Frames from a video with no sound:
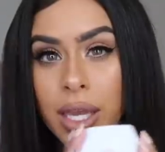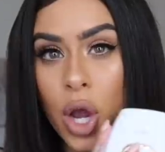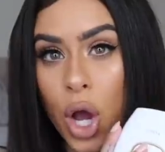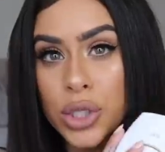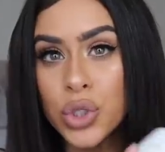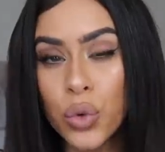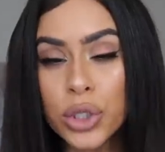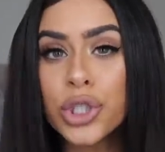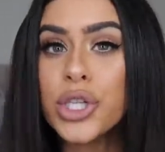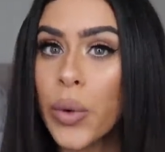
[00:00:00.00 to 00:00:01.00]
It costs two
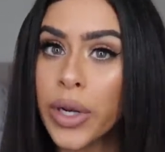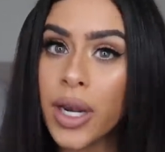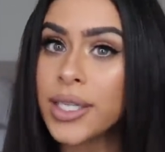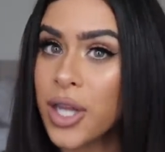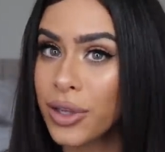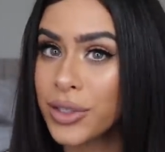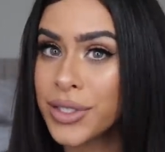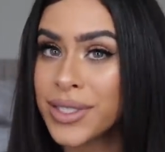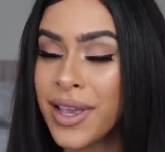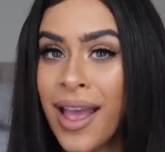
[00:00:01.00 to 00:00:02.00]
hundred twenty-nine
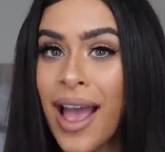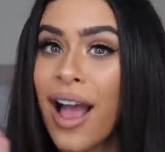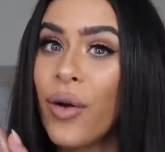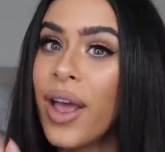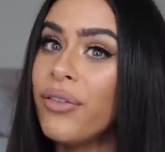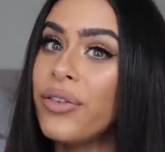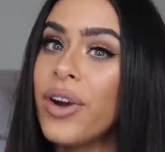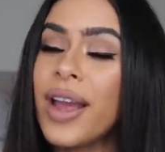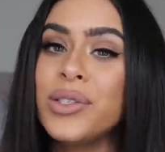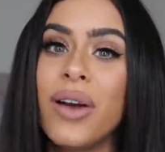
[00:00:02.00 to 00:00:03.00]
dollars. However,
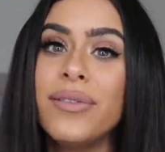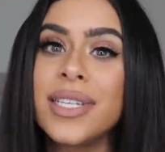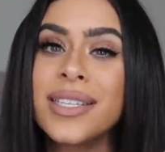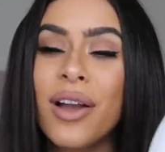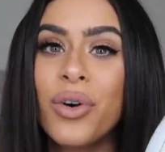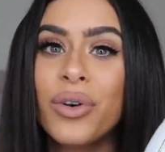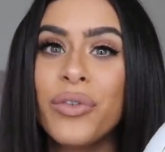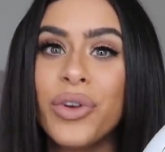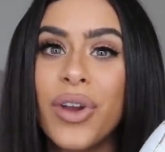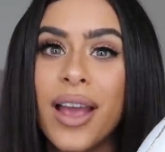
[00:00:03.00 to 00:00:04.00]
I do have a discount code for
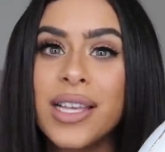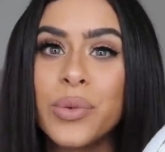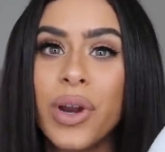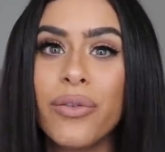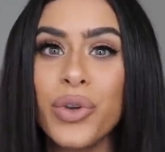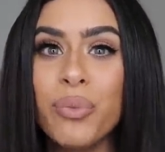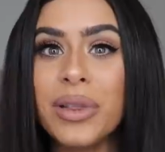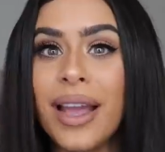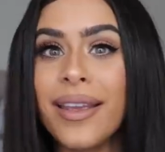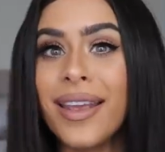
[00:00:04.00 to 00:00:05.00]
you guys. Whenever you
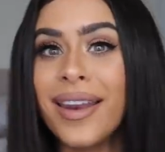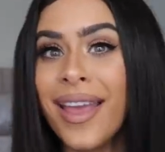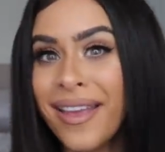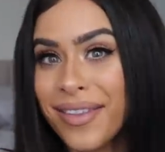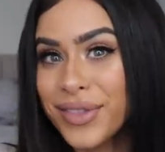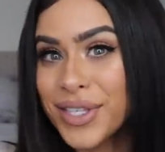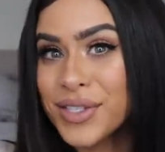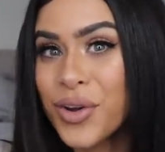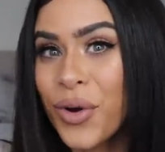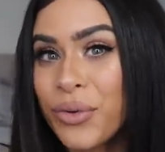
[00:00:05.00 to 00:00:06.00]
plug in this
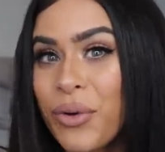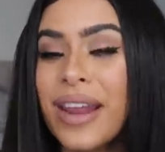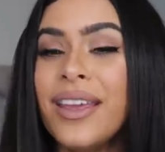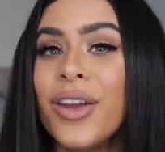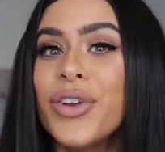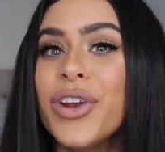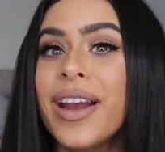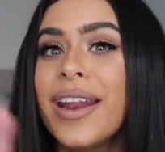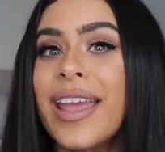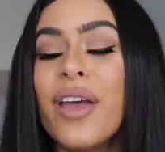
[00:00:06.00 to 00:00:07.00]
code right here, you're
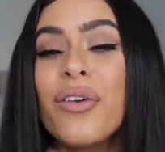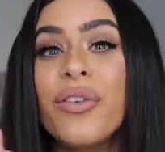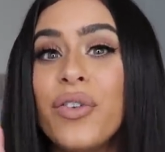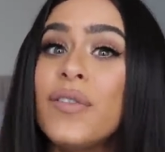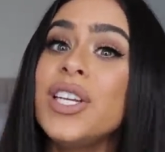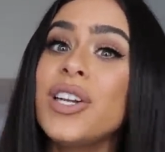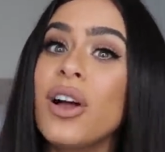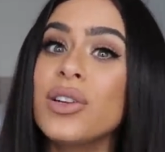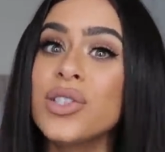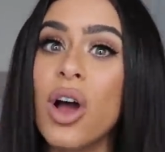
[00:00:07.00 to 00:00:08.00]
gonna get fifty
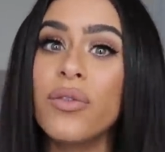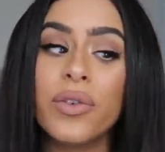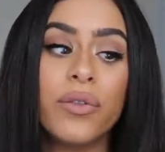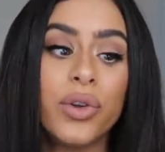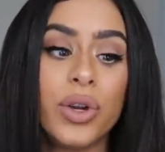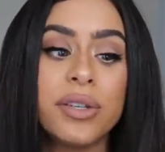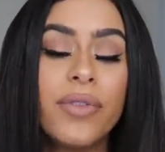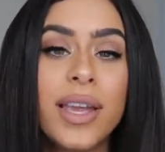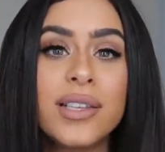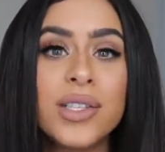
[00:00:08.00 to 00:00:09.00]
dollars off of your
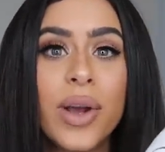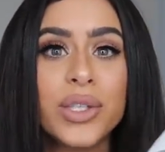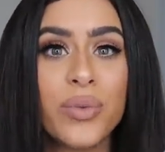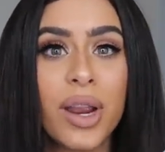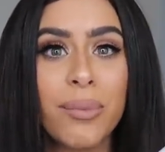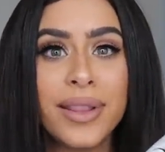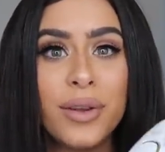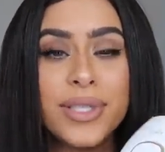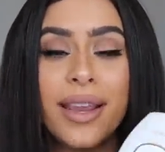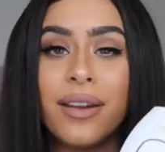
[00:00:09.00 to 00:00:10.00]
device. So I do recommend that
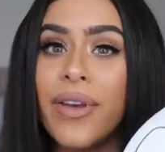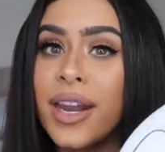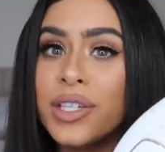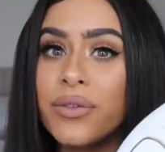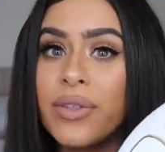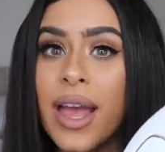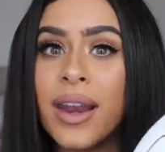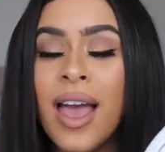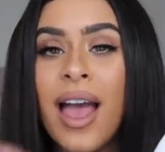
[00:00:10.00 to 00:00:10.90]
you take advantage of that.